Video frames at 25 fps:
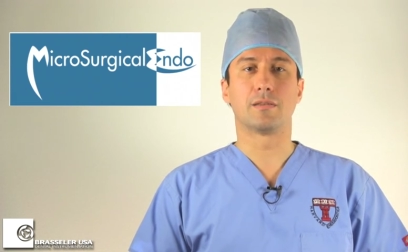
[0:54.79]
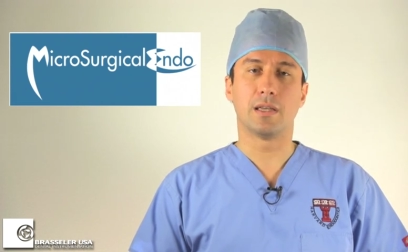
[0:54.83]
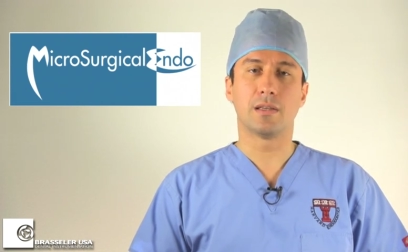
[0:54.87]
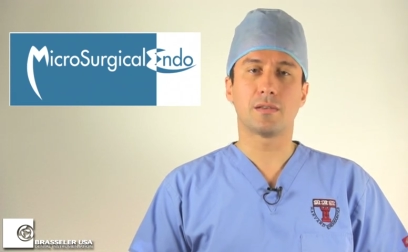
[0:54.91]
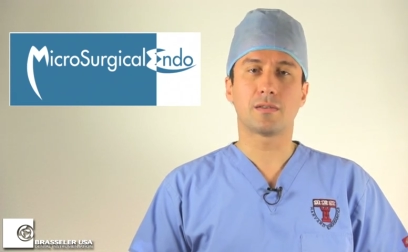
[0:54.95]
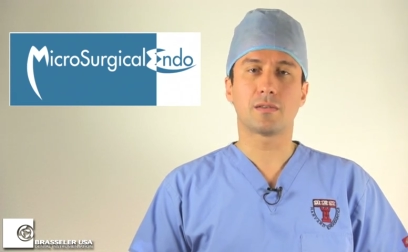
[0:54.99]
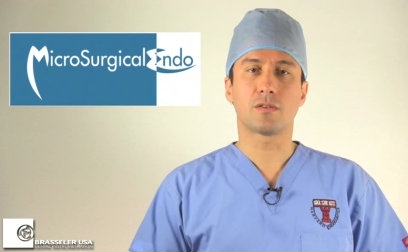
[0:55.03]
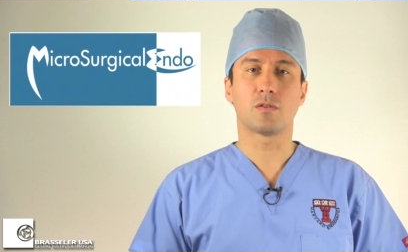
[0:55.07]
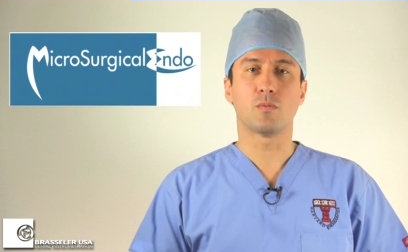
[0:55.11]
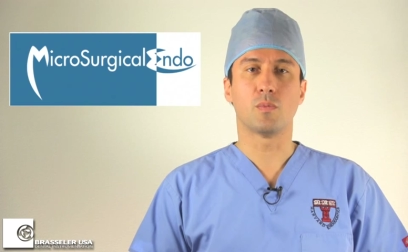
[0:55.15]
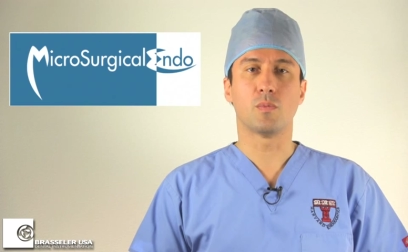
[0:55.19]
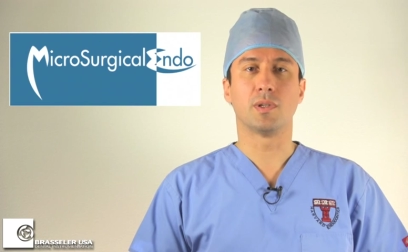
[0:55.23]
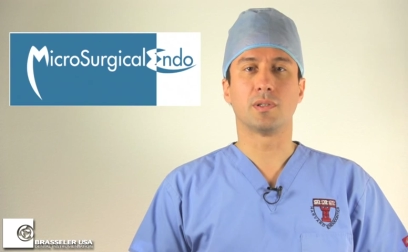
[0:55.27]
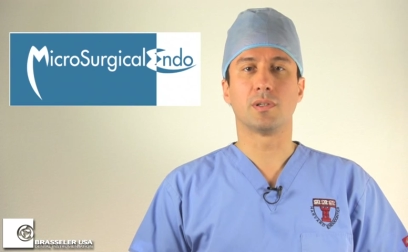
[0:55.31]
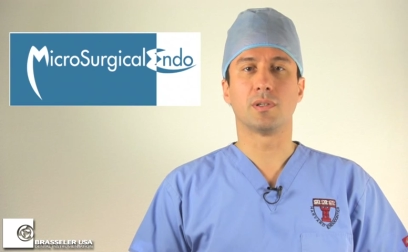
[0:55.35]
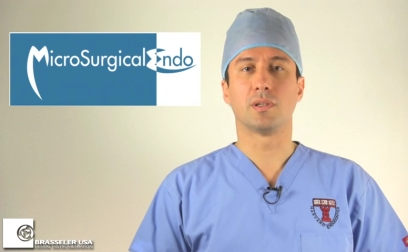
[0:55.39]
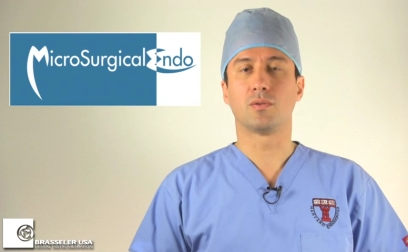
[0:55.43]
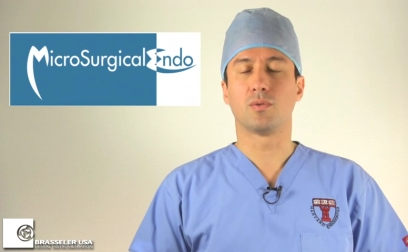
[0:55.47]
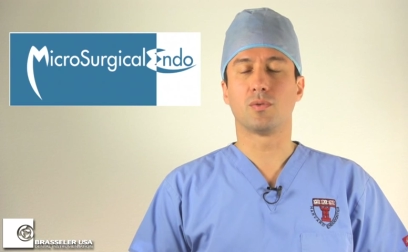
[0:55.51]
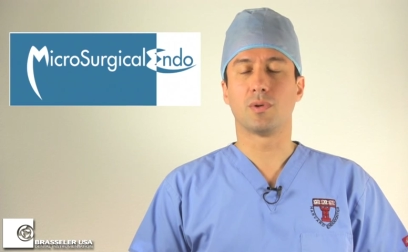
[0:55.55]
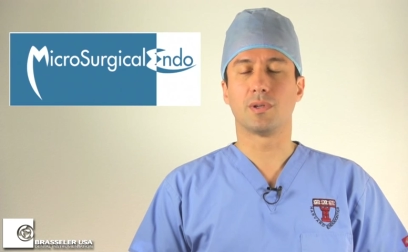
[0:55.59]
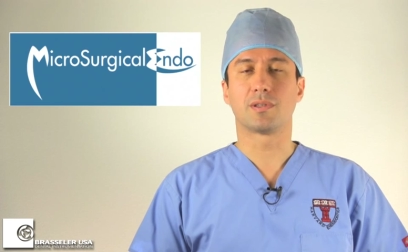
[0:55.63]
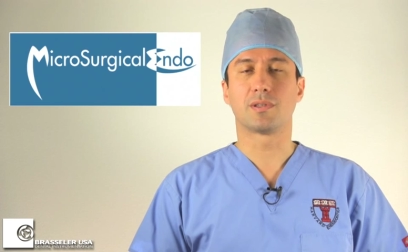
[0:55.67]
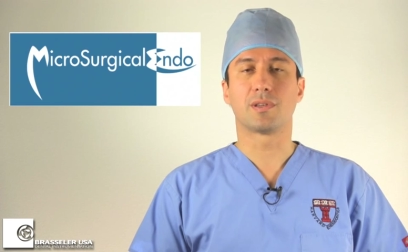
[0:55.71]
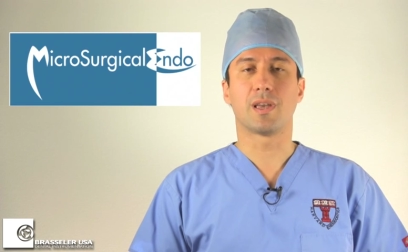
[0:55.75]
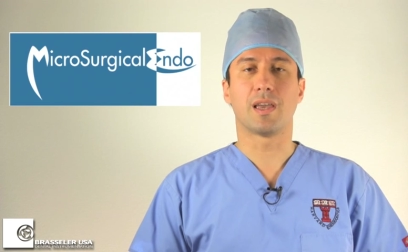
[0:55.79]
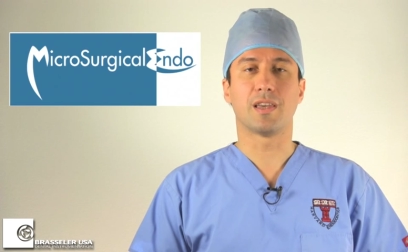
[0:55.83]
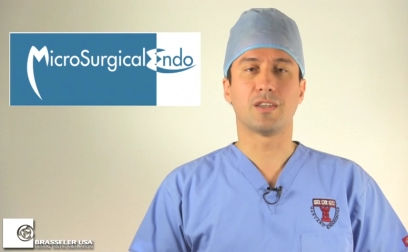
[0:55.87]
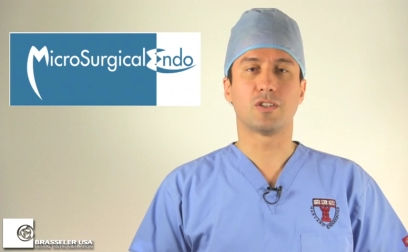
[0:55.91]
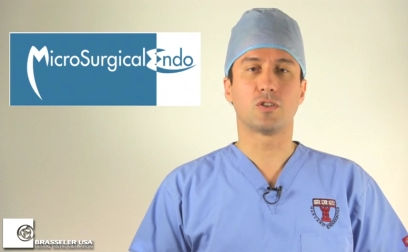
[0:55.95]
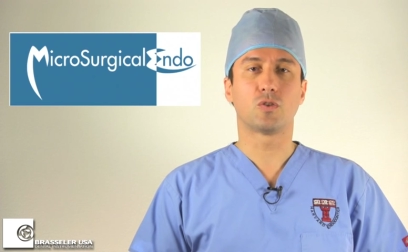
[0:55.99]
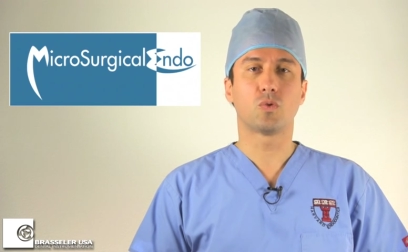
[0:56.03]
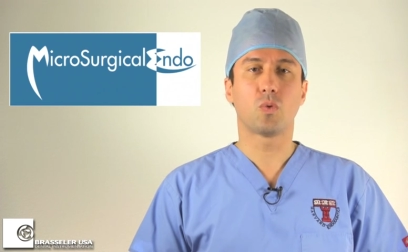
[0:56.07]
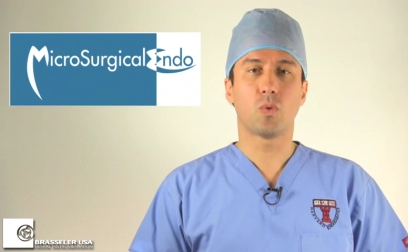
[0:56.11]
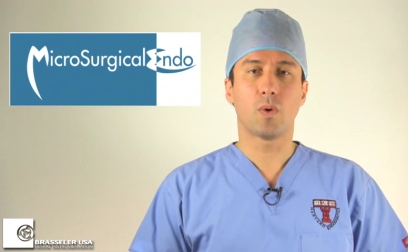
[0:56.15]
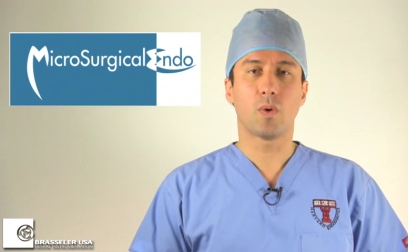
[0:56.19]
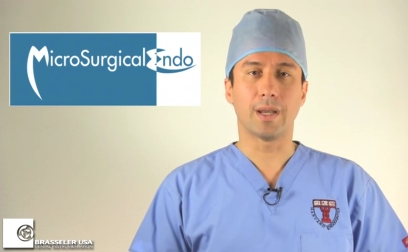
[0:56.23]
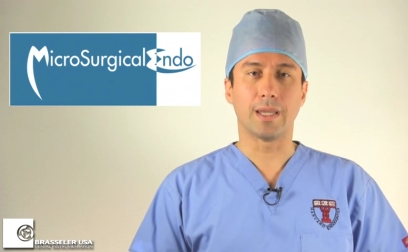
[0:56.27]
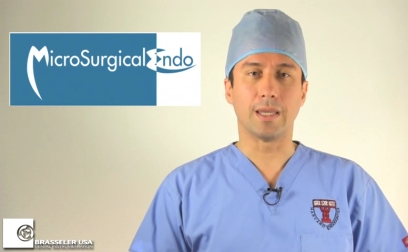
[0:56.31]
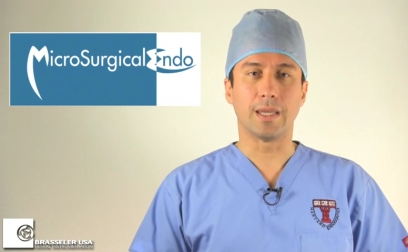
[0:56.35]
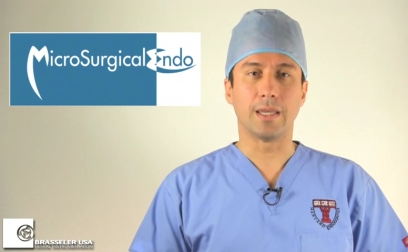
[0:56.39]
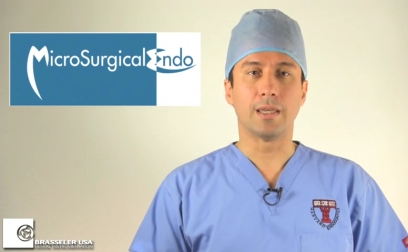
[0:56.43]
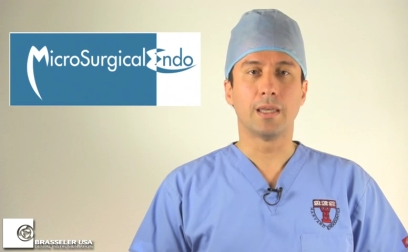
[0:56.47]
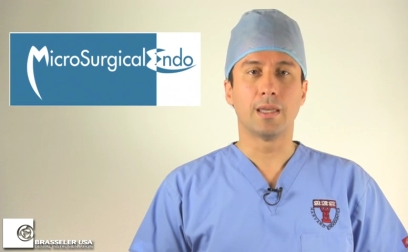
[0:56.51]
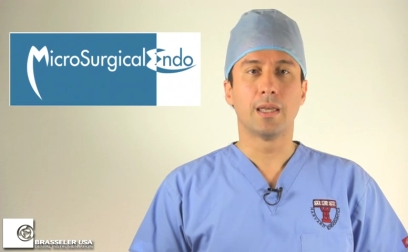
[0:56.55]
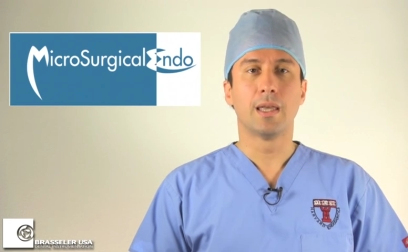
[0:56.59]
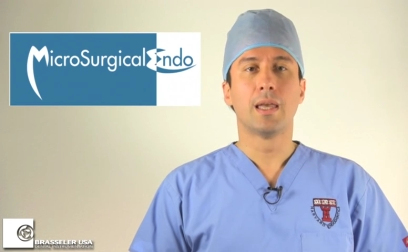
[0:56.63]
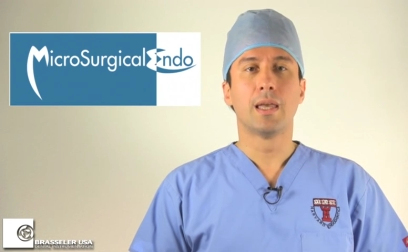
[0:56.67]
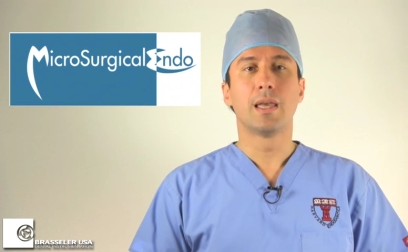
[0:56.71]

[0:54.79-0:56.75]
instrumented to a size 20,